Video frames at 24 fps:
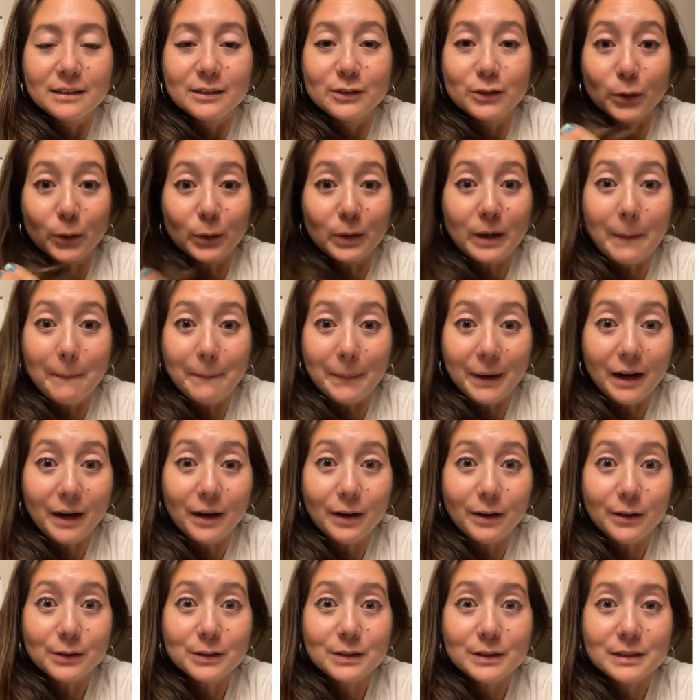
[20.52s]
talk
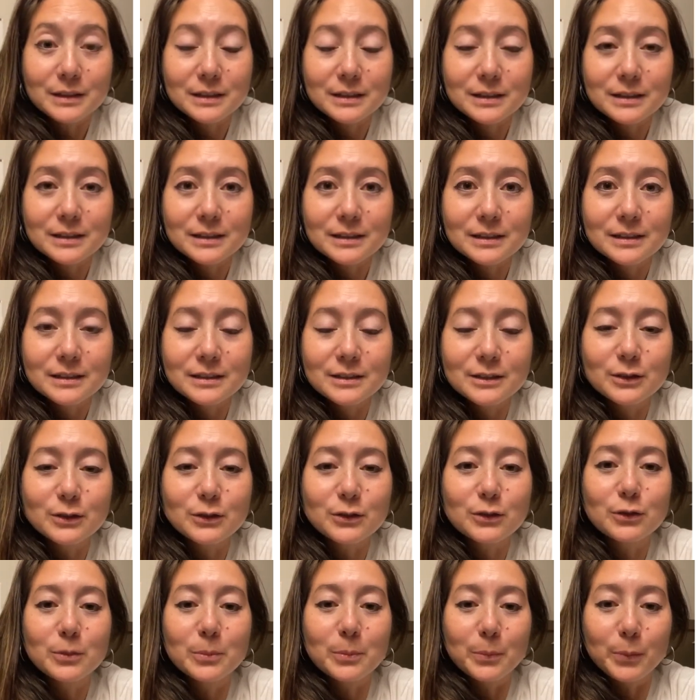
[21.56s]
about the
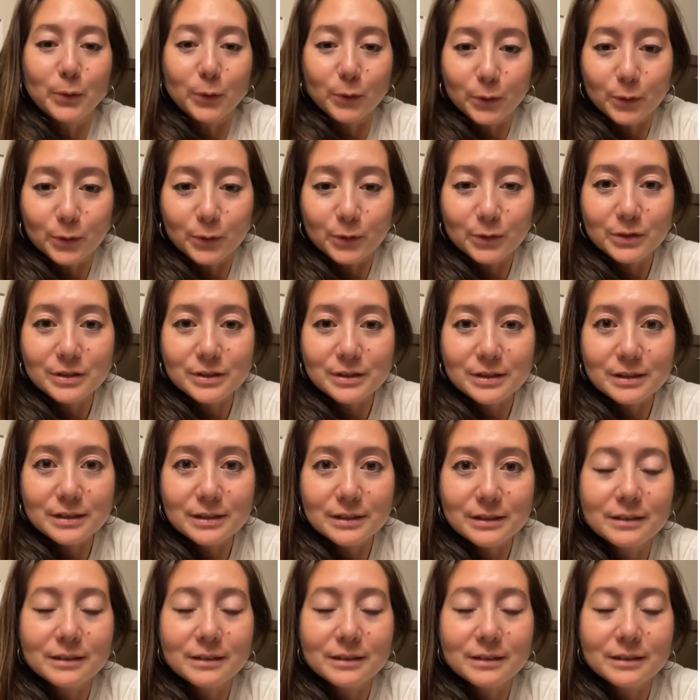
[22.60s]
support